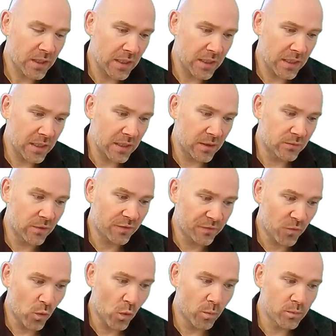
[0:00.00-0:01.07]
uh,
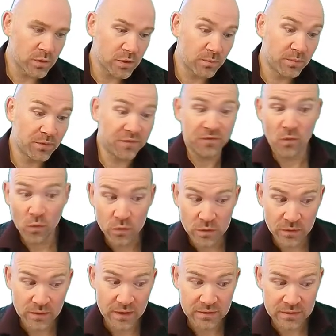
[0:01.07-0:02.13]
reforms before
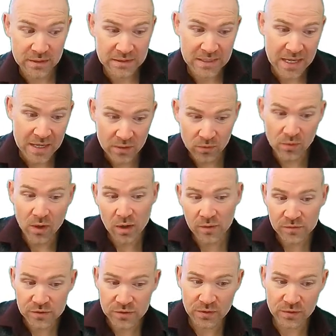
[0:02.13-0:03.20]
2010 or
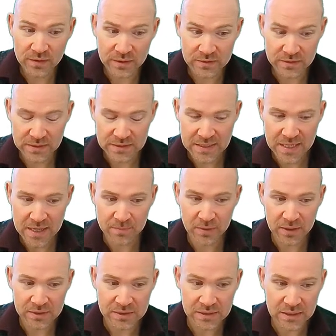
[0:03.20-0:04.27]
after 2010,
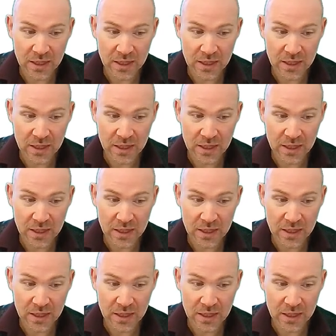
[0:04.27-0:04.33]
because it,